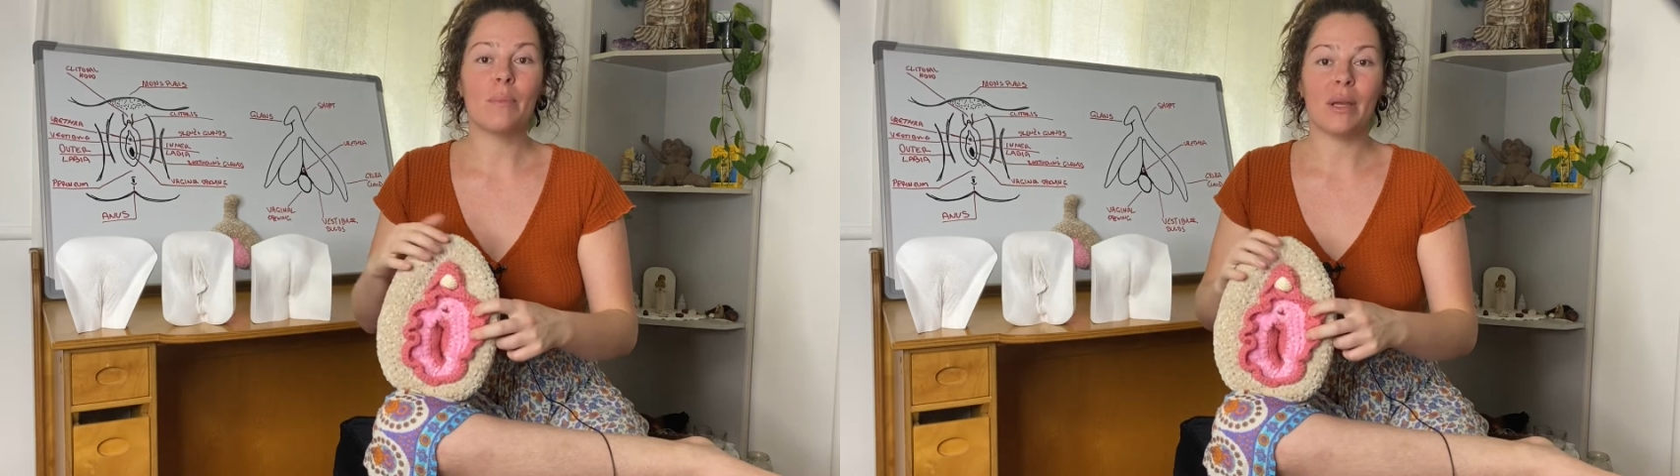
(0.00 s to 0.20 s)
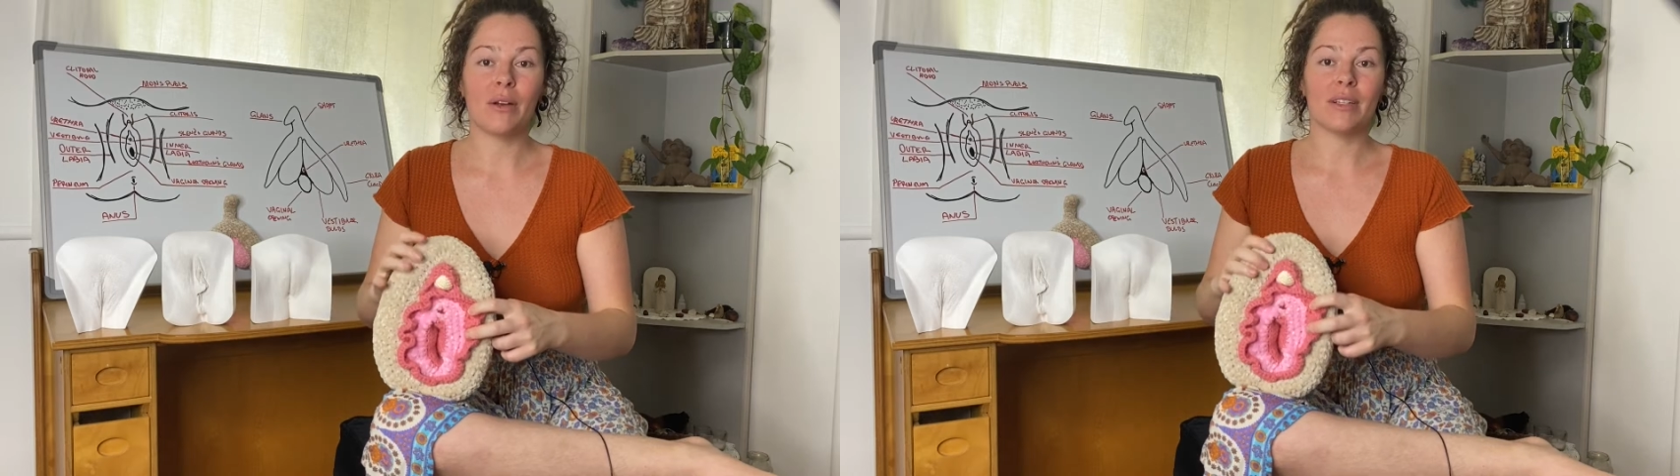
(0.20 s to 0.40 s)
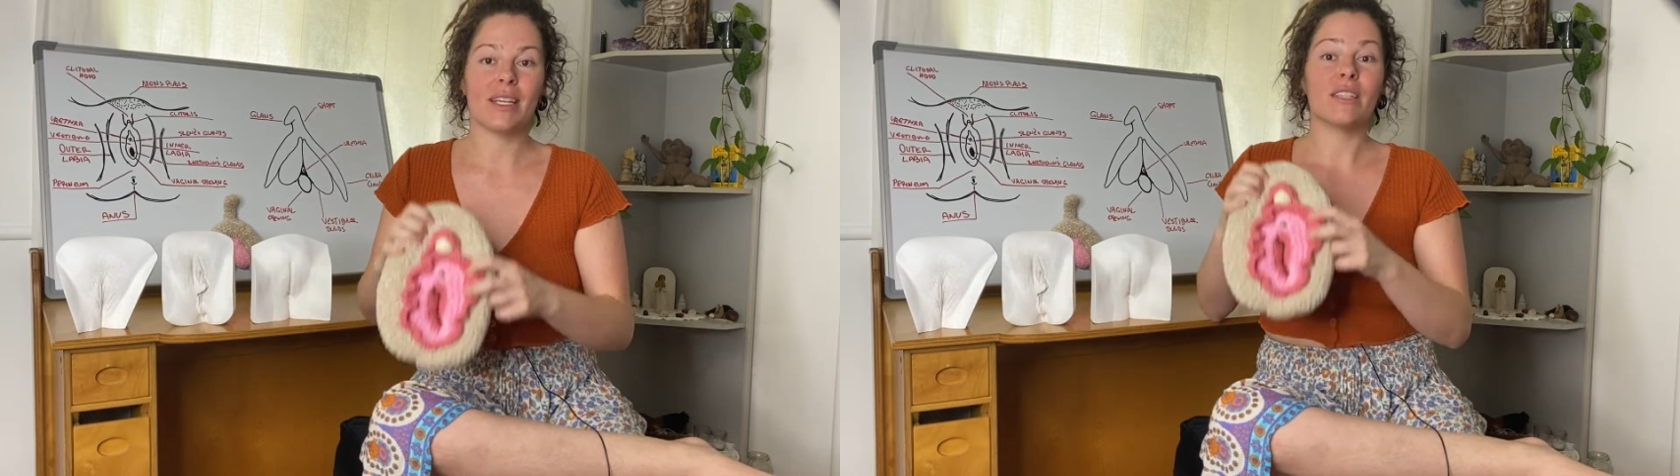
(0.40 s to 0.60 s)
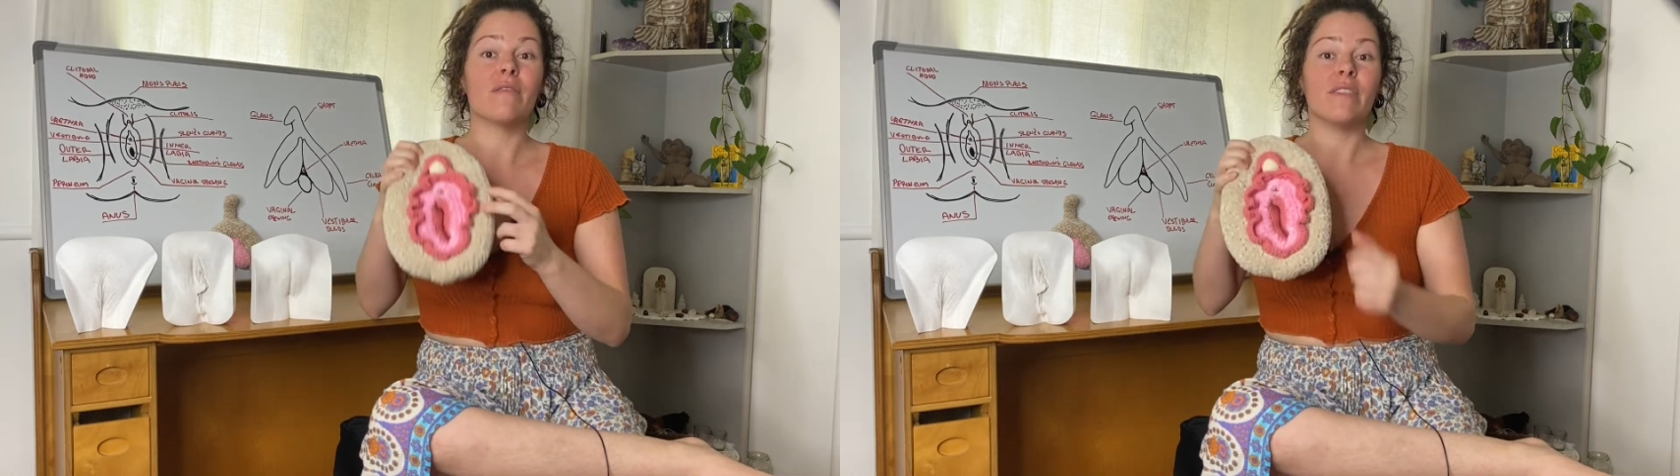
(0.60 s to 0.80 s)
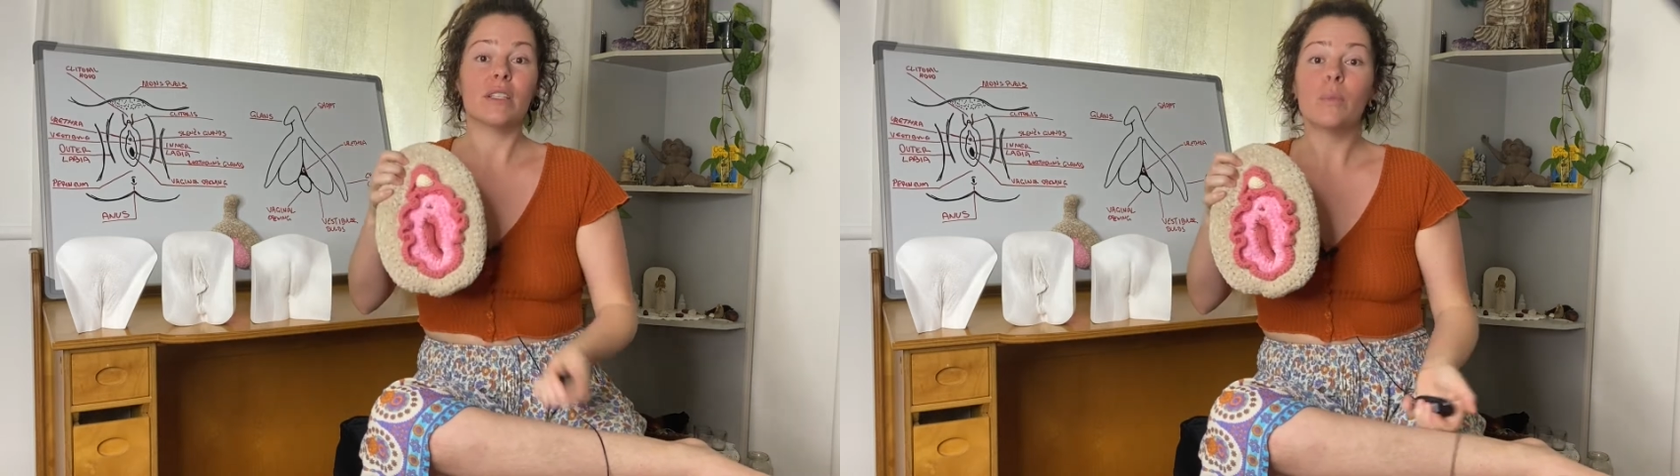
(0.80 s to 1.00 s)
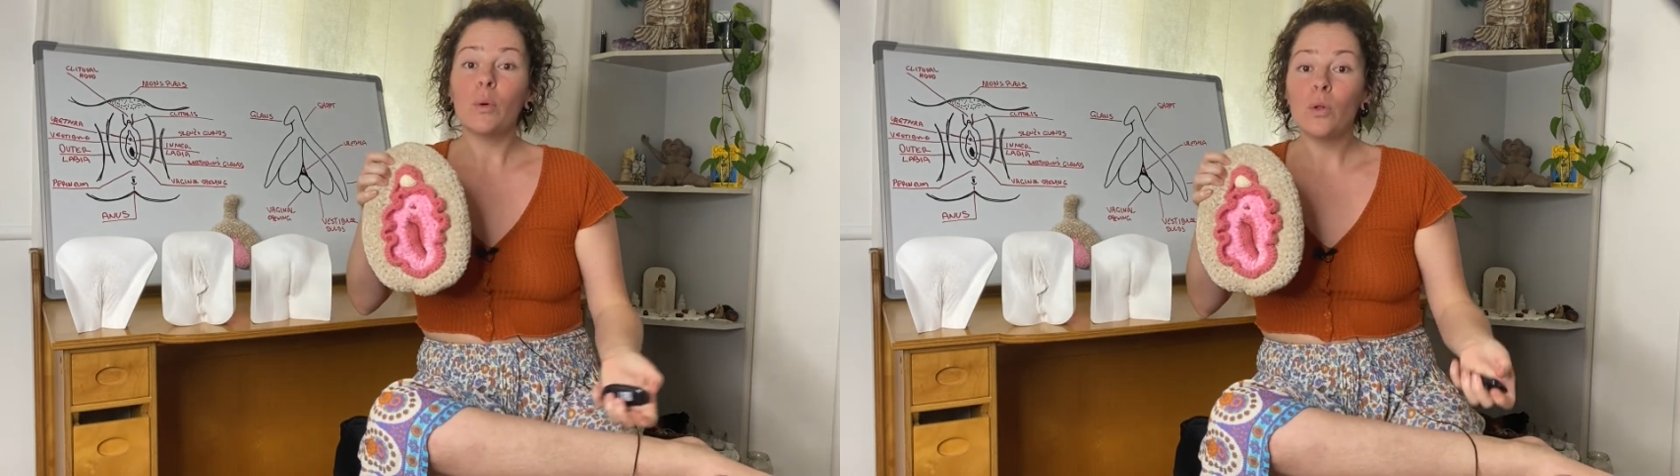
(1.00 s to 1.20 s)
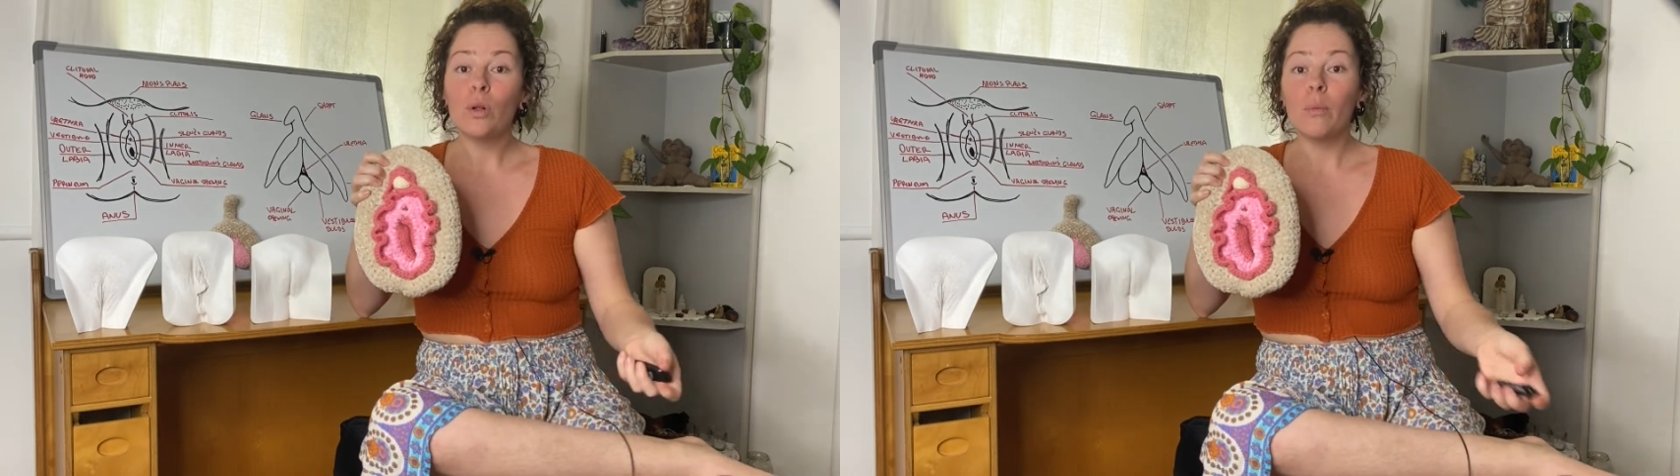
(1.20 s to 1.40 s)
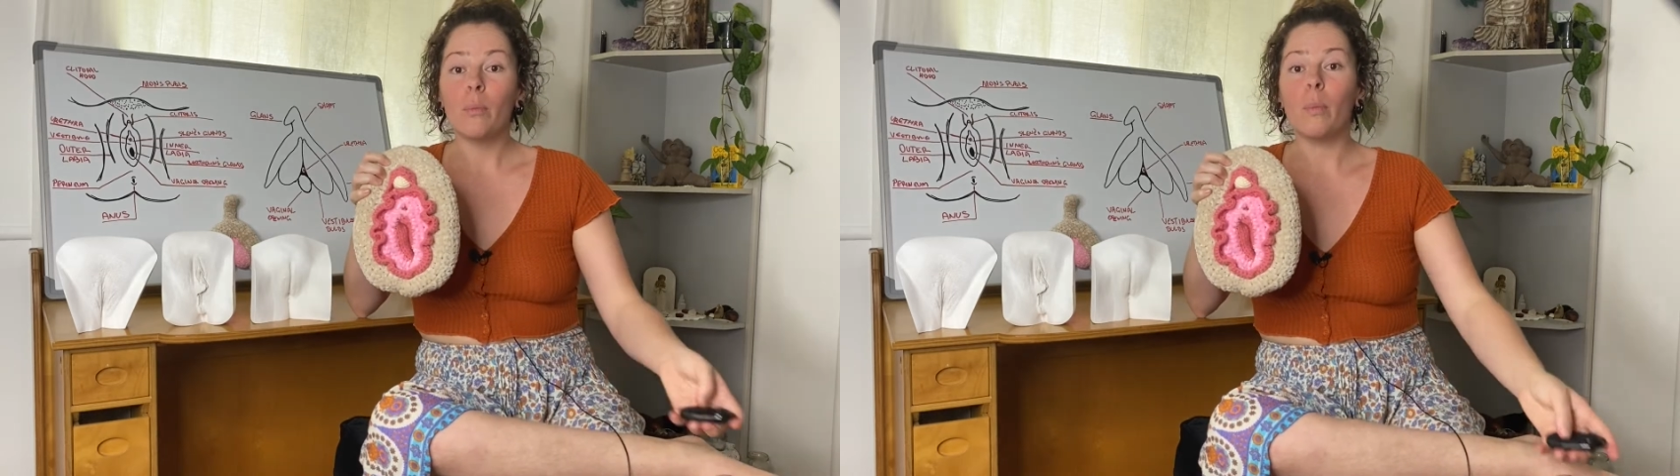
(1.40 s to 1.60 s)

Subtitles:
appearance is visible